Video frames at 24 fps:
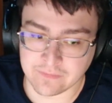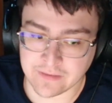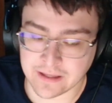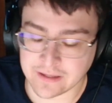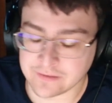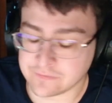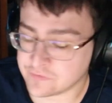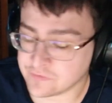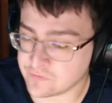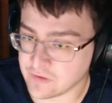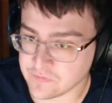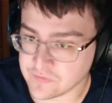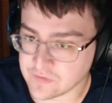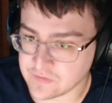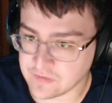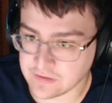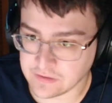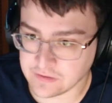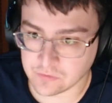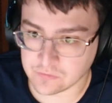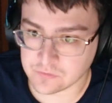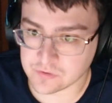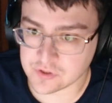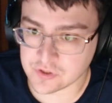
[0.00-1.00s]
It's not that
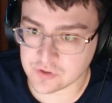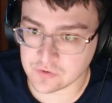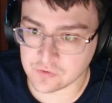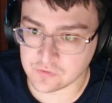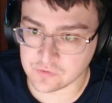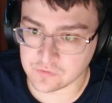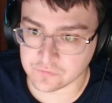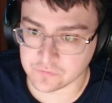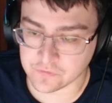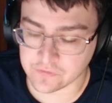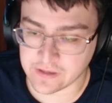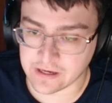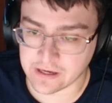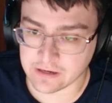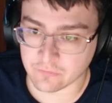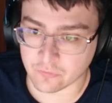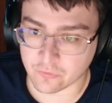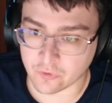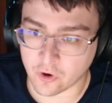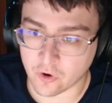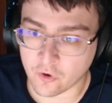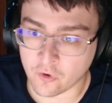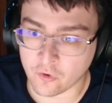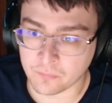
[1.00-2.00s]
they don't choose you for that
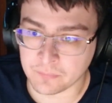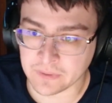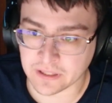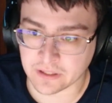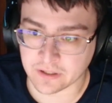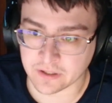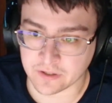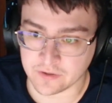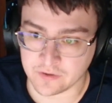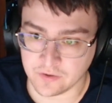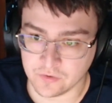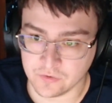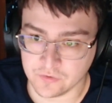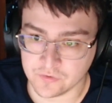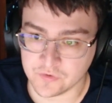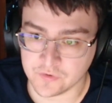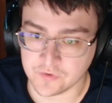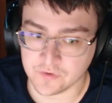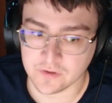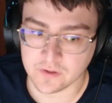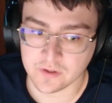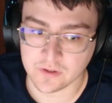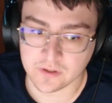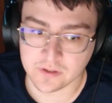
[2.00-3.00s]
role
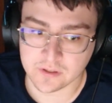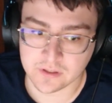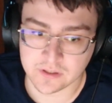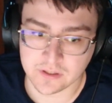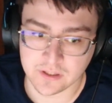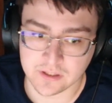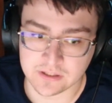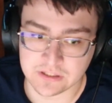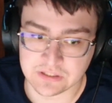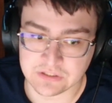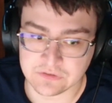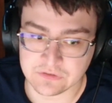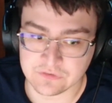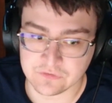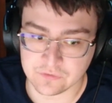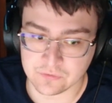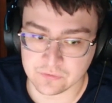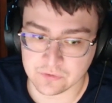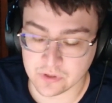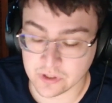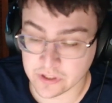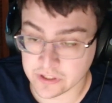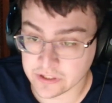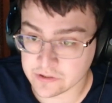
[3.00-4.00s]
because you didn't do
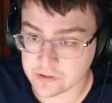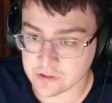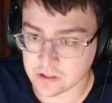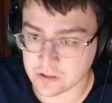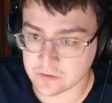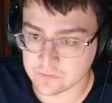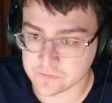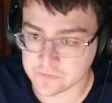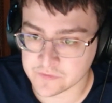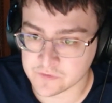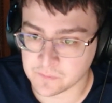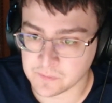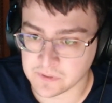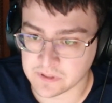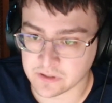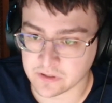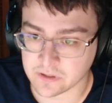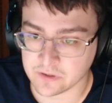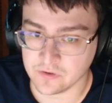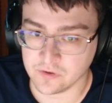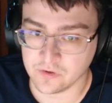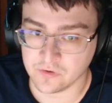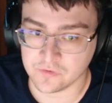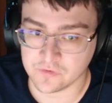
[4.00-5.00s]
good enough. It's
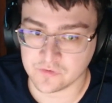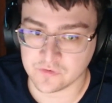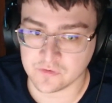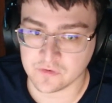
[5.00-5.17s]
because